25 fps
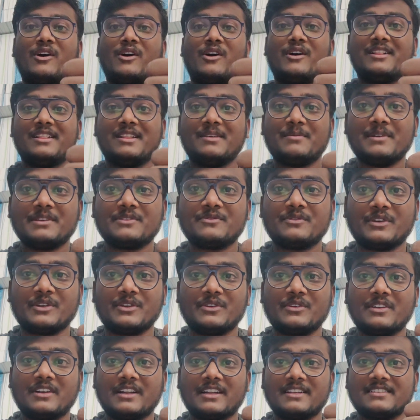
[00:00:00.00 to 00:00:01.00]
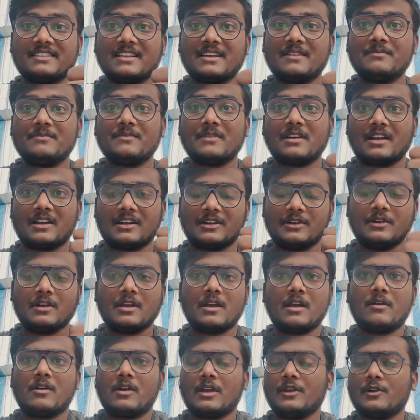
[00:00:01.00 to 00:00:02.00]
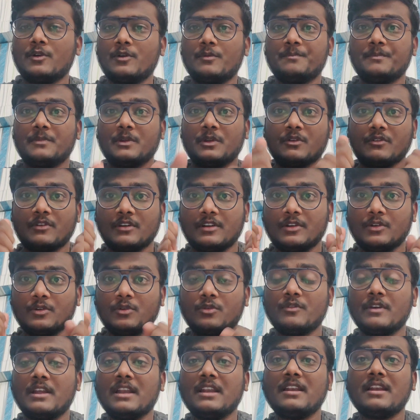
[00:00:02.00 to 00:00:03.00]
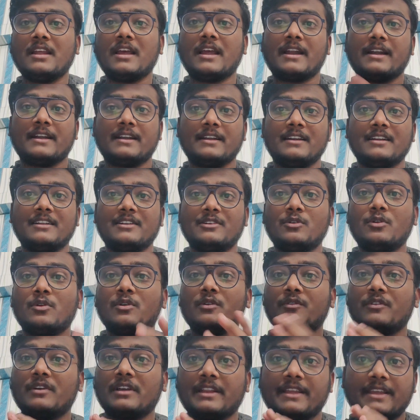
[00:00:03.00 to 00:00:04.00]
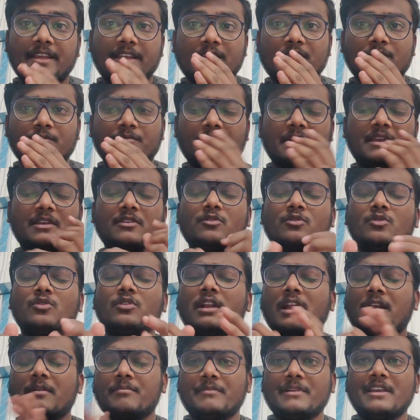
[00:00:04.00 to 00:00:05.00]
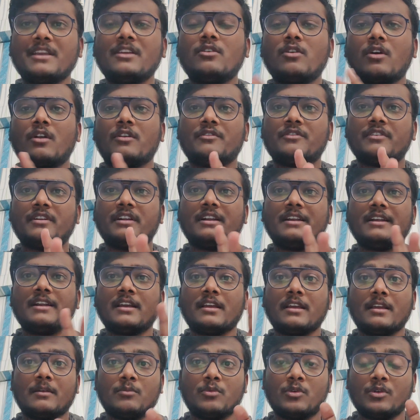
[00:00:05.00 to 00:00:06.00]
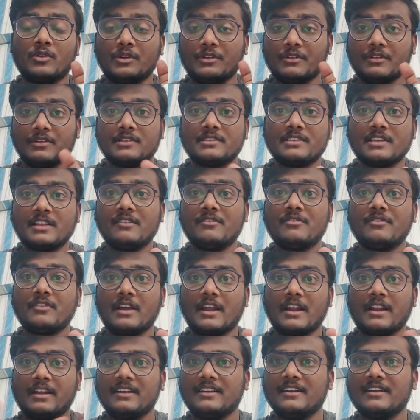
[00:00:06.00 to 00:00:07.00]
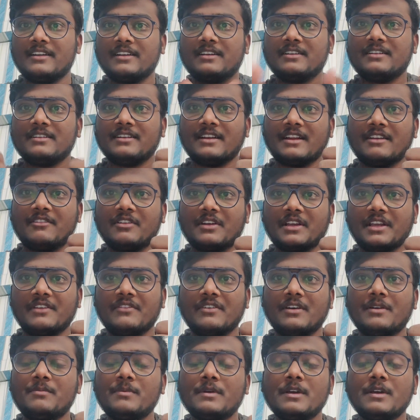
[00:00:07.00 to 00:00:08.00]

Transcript: All the best for your exam. I hope you will do well, and don't worry, be cool and be confident about yourself, and never give